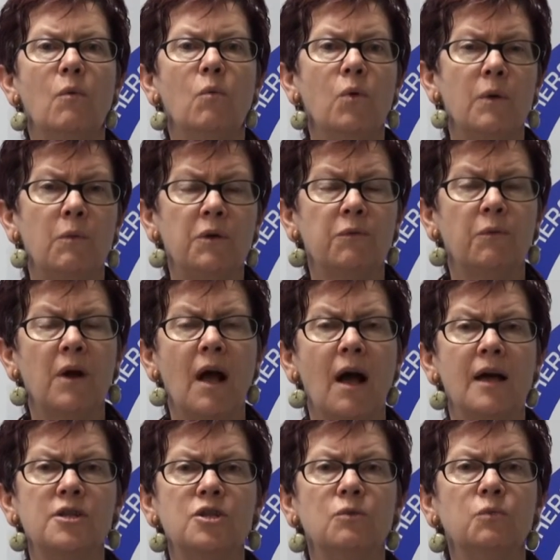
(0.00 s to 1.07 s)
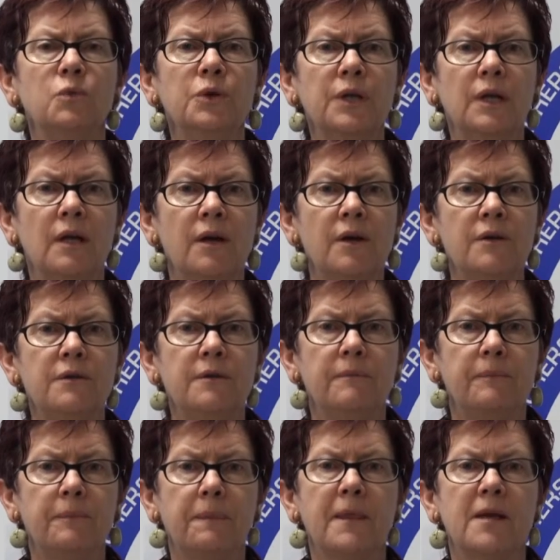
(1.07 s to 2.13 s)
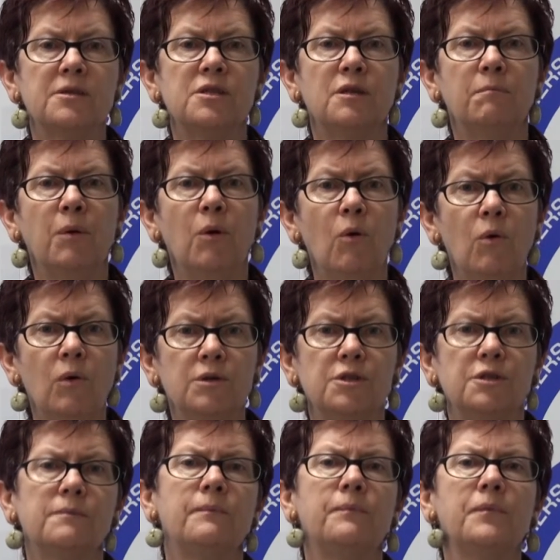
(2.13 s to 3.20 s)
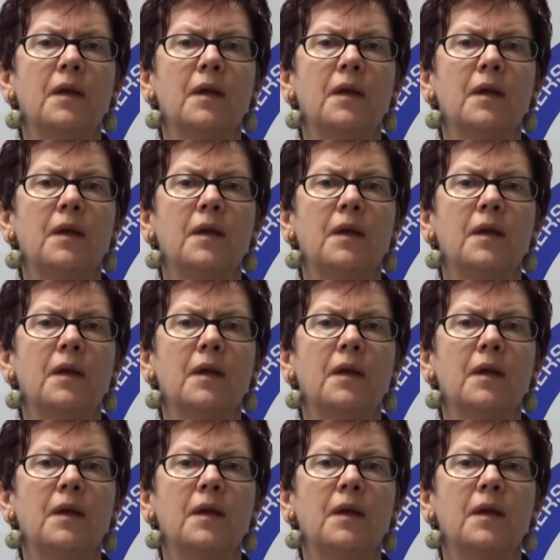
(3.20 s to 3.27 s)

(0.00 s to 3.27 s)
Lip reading: With regard to workload, support,